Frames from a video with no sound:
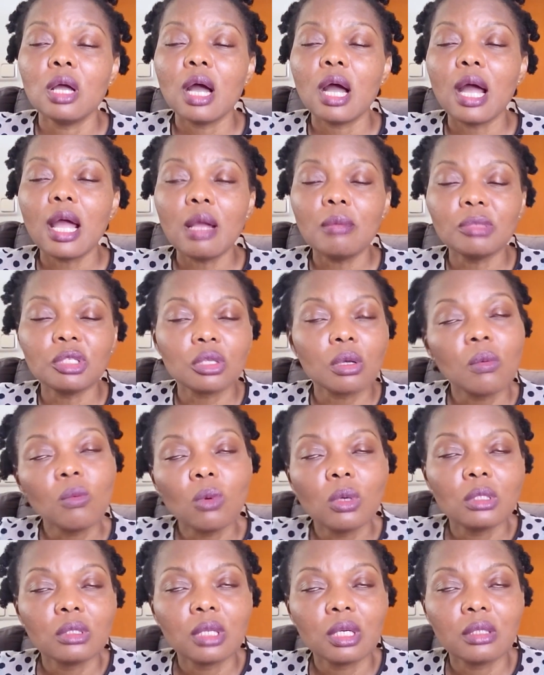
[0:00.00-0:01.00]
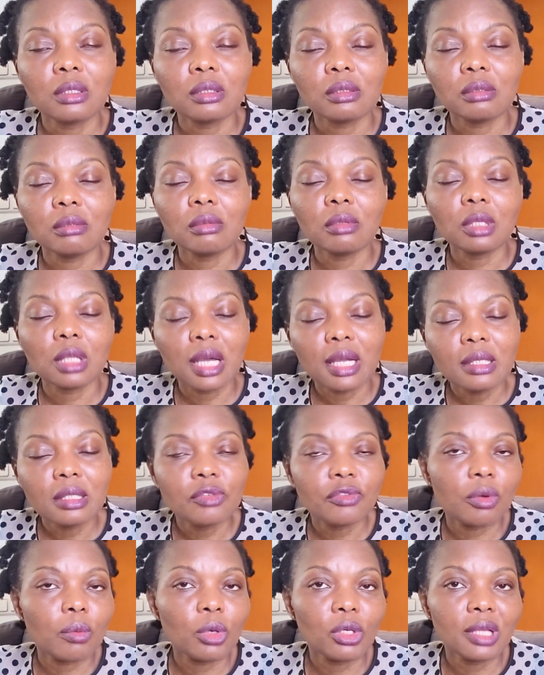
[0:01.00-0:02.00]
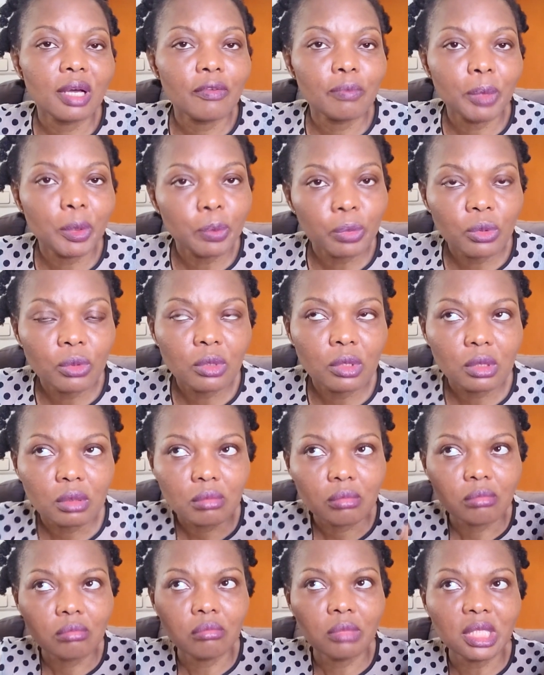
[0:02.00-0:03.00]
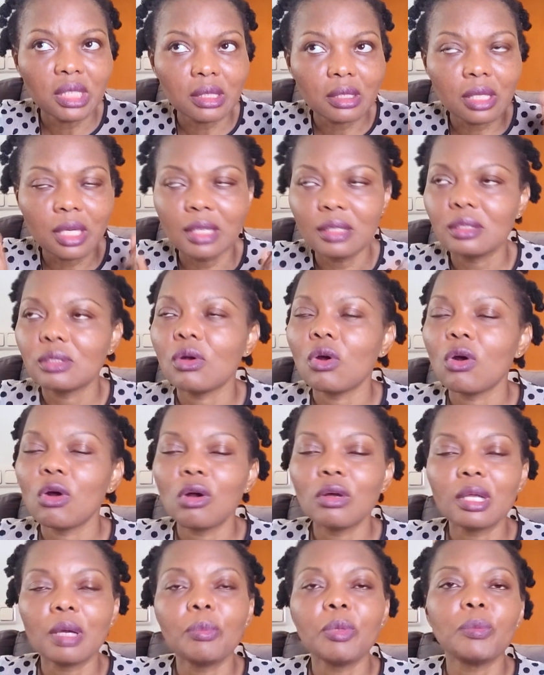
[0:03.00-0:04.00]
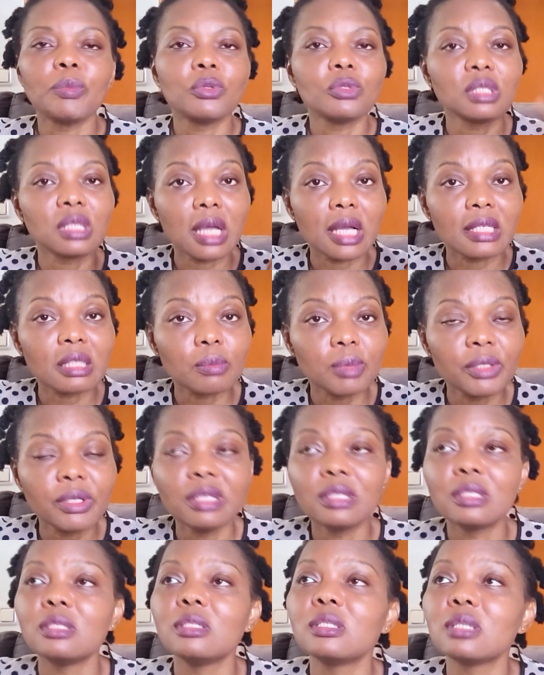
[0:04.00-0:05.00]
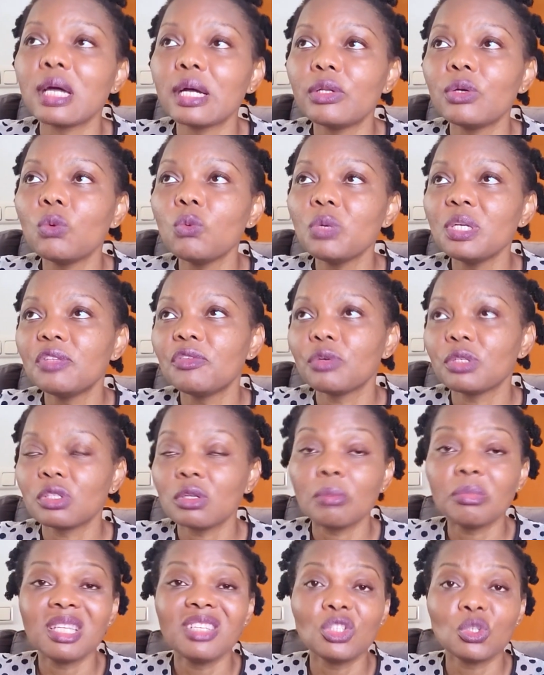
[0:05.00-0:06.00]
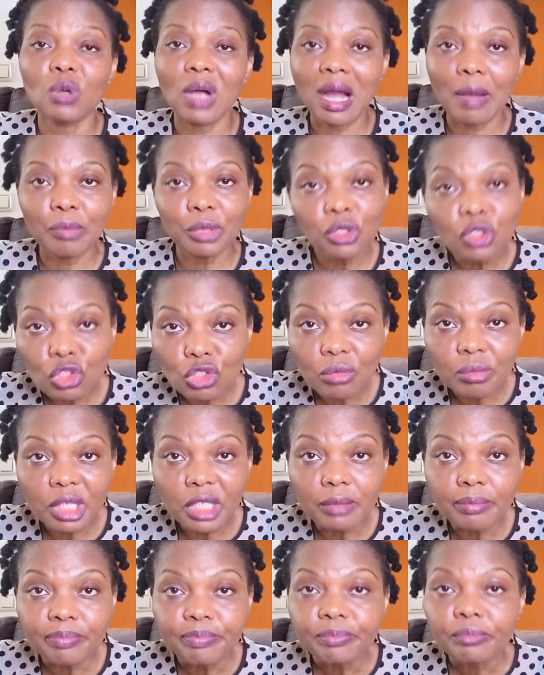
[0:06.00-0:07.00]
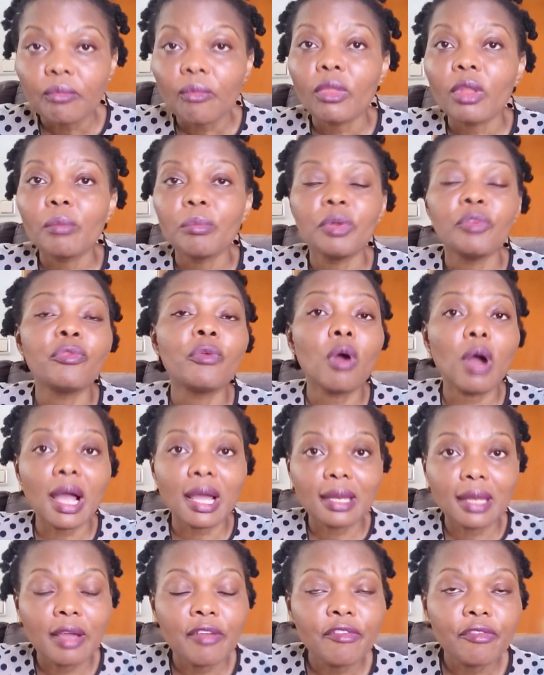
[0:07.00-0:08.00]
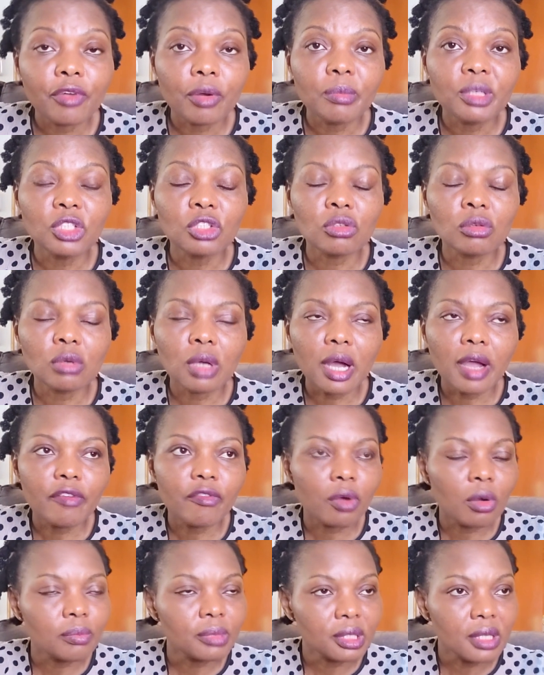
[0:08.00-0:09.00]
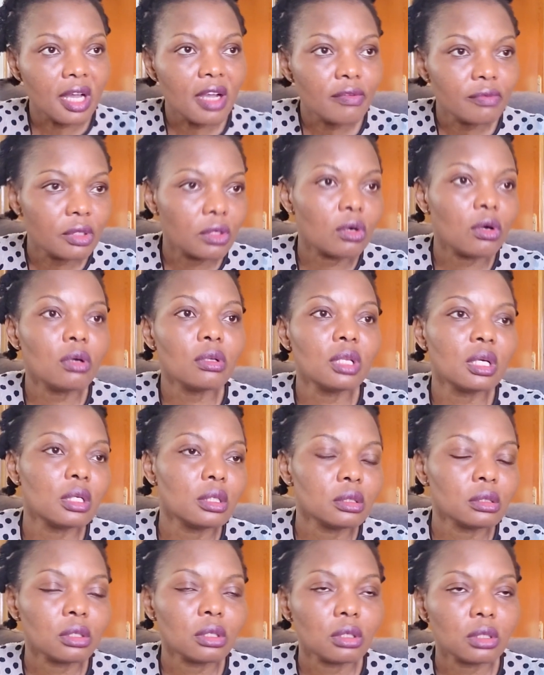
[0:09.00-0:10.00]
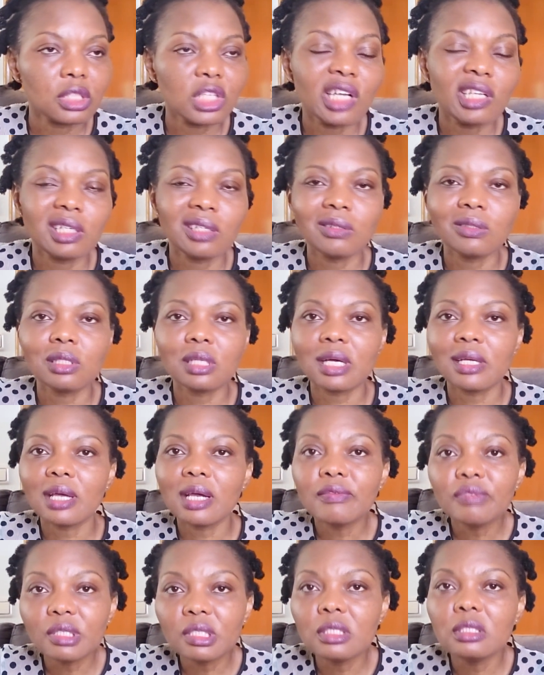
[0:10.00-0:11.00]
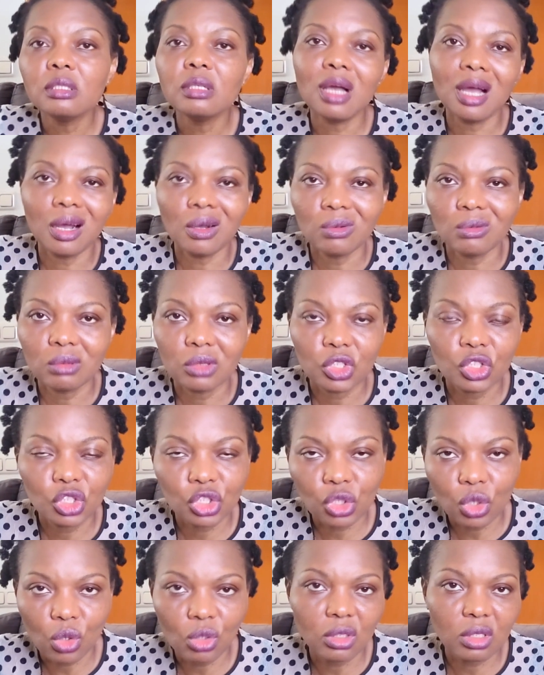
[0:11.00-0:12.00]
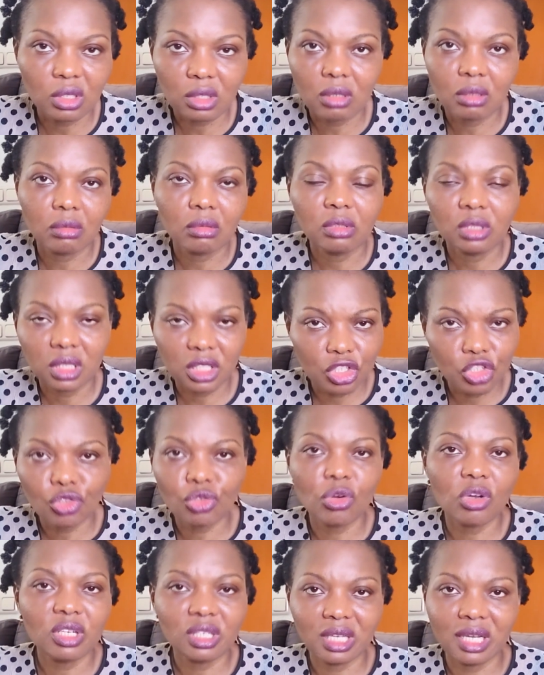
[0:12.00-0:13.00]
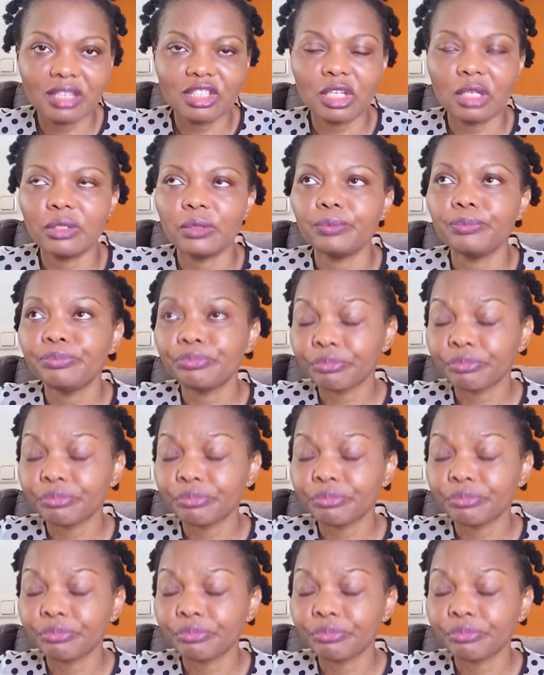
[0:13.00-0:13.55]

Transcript: I am someone that learns from other people's mistakes or other people's experiences. I don't wait for something to happen to me before I learn from it. So I've observed other channels and I've seen how Shorts destroy their channel.